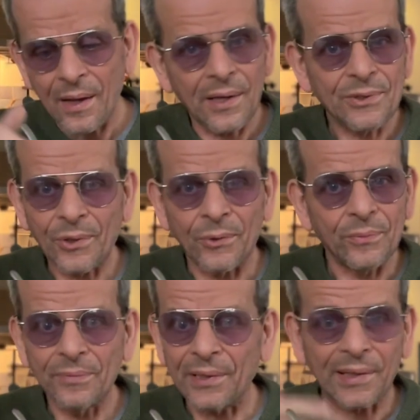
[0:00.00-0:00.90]
so
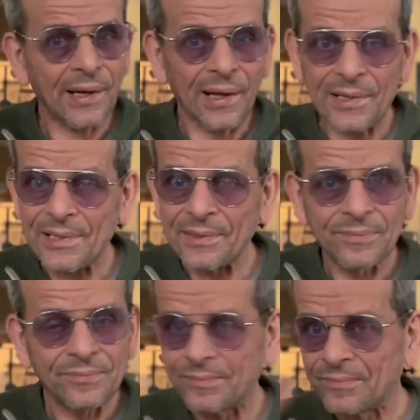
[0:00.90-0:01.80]
it can last
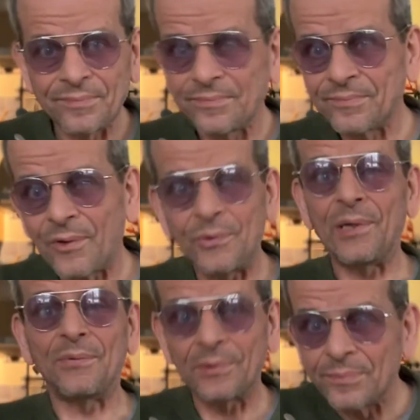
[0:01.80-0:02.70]

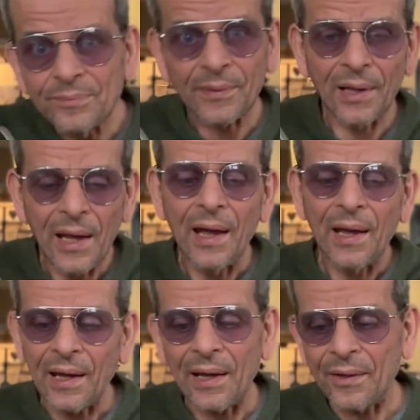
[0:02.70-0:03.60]
forever.
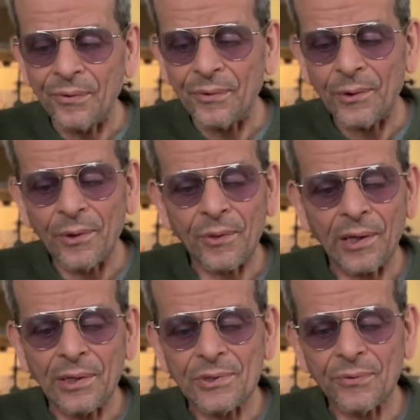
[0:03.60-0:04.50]
The only thing
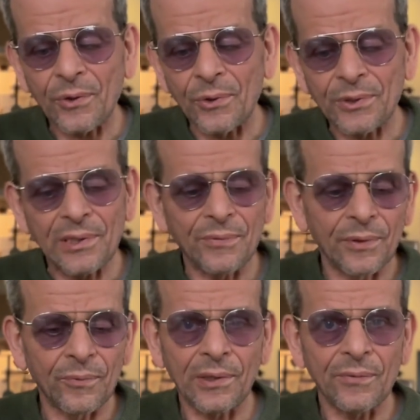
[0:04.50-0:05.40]
is, of course,
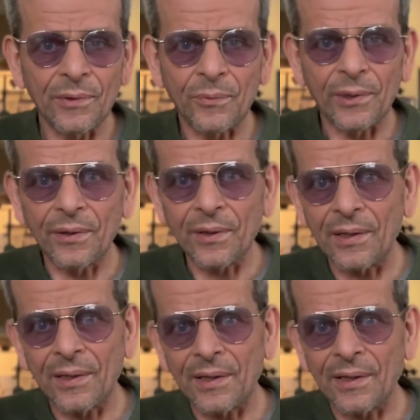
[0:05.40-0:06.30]
even with
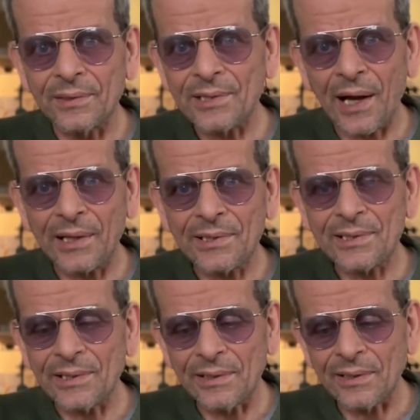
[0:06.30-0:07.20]
a tight
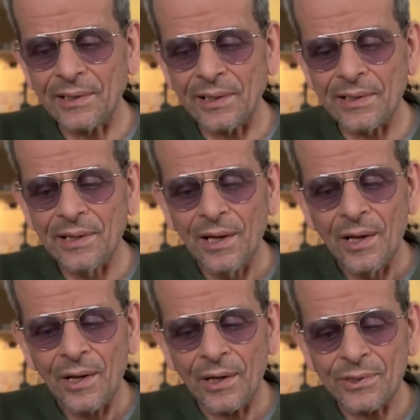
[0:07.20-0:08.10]
sealed lid,
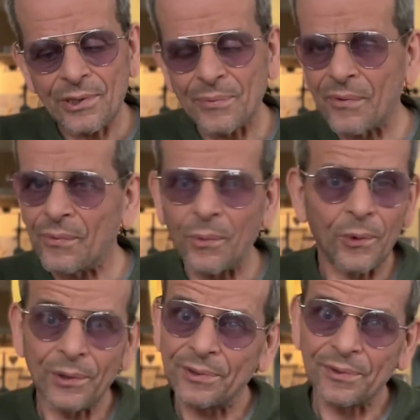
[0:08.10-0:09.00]
some of the
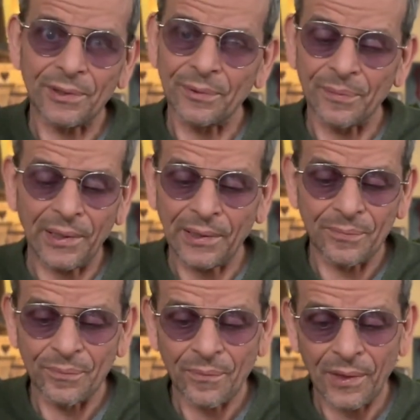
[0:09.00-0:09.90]
water still may
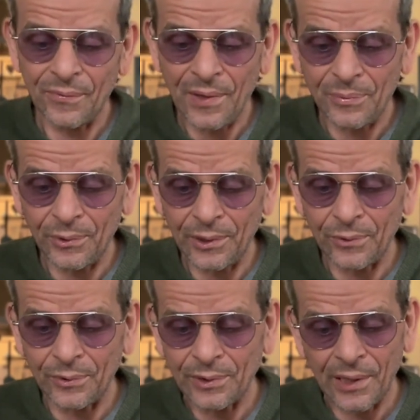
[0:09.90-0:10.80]
evaporate
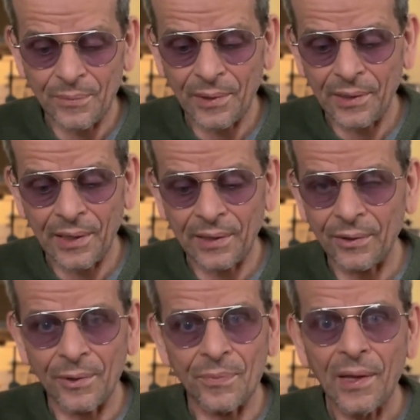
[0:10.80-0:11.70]
over time,
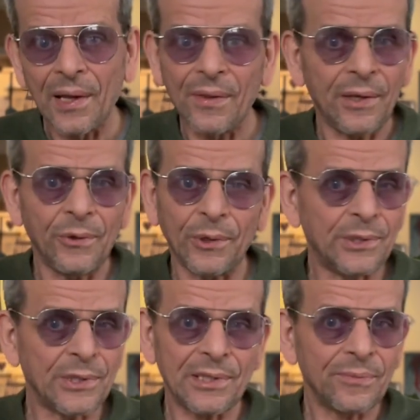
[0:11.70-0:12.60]
and then you can
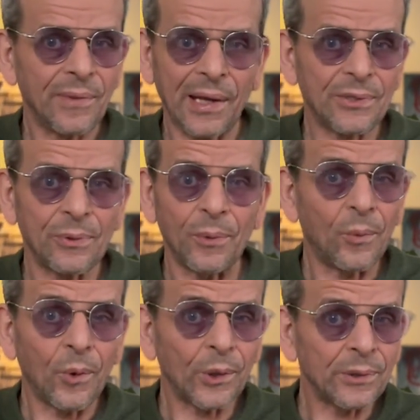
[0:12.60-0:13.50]
just add some more
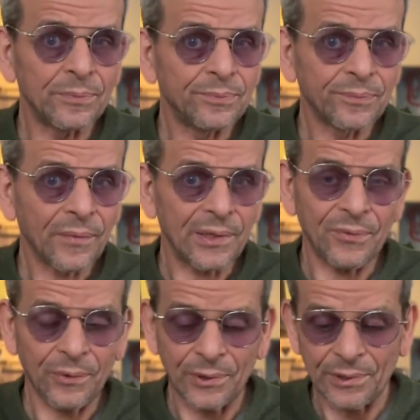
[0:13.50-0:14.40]
water. It's
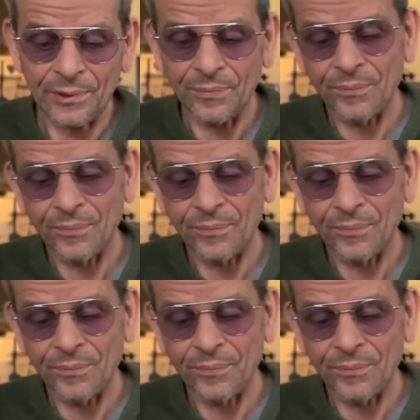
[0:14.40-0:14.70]
very easy.